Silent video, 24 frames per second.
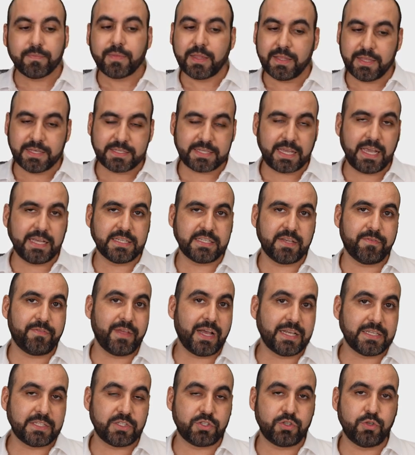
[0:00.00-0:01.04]
In this case, if
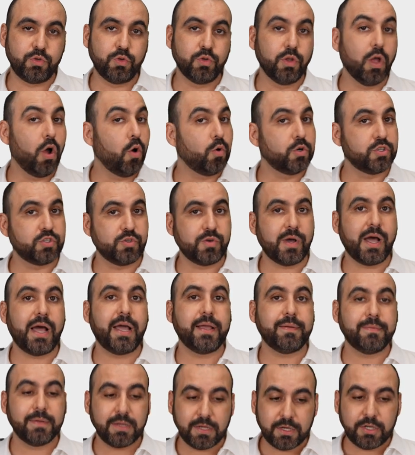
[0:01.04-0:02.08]
that's too low or too
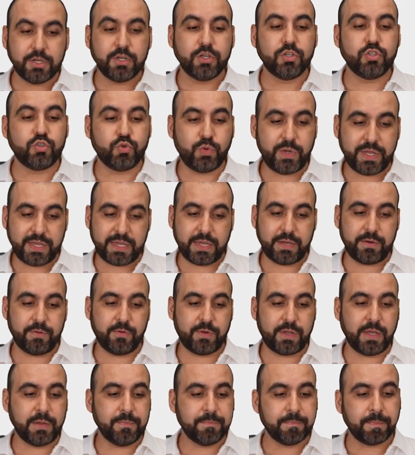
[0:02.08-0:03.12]
high, tweak it,
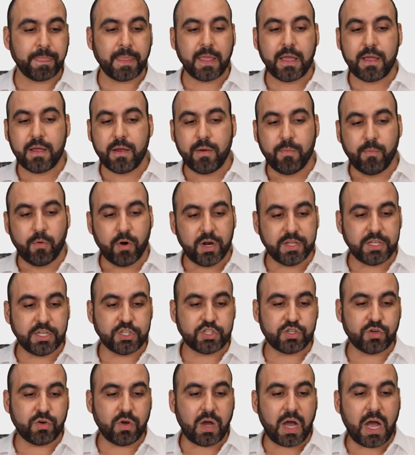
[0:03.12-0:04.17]
okay? More
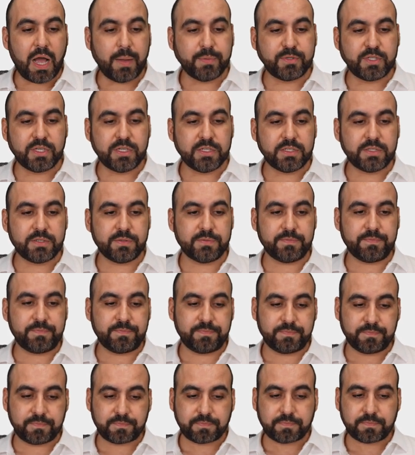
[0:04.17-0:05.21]
additional options,
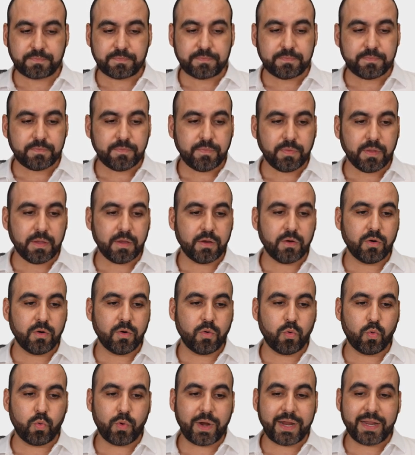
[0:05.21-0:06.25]

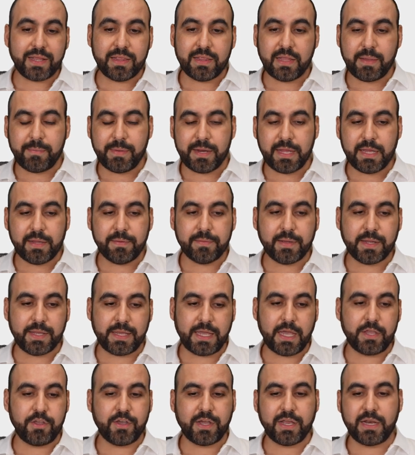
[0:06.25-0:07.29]
rate limiting.
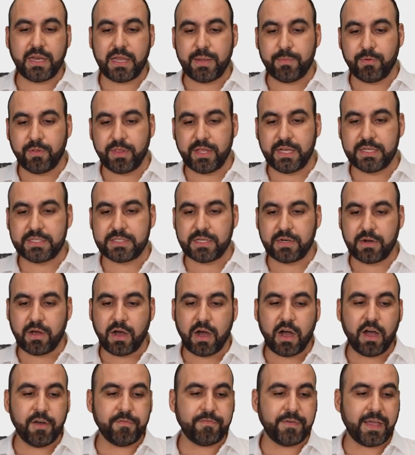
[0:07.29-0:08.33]
Again, you can enable this and
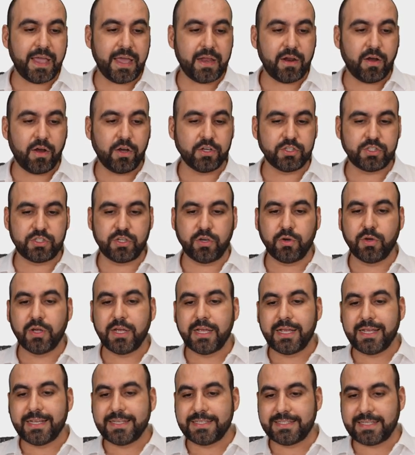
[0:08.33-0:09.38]
off and also
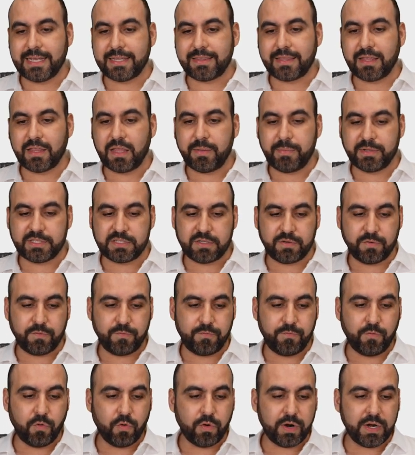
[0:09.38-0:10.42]
set the limits
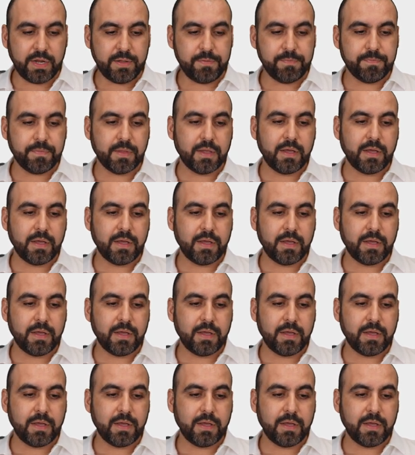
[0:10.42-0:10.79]
for it.